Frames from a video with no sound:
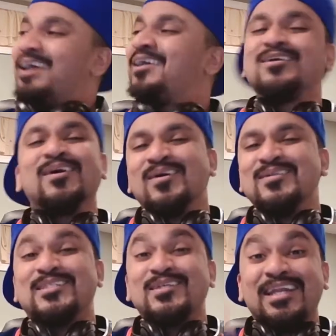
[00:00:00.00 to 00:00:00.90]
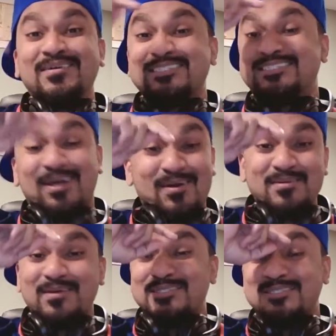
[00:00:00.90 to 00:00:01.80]
I heard Cone 2, and it was dope.
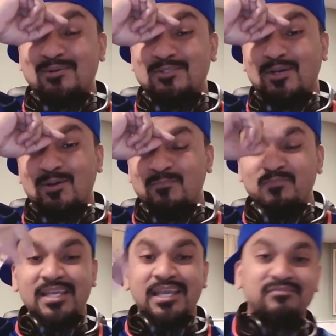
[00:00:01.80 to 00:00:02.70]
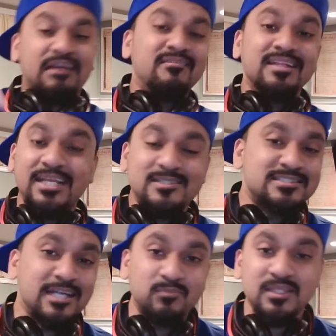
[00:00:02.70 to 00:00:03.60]
It was so dope if I relate to
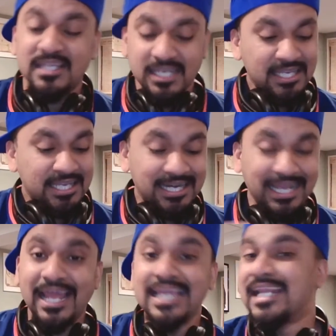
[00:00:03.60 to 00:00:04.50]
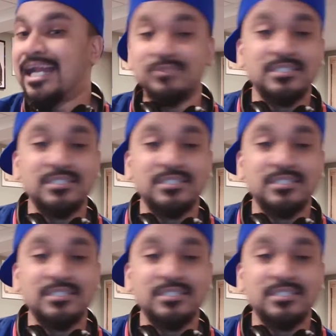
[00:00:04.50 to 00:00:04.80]
something and I like it, I'm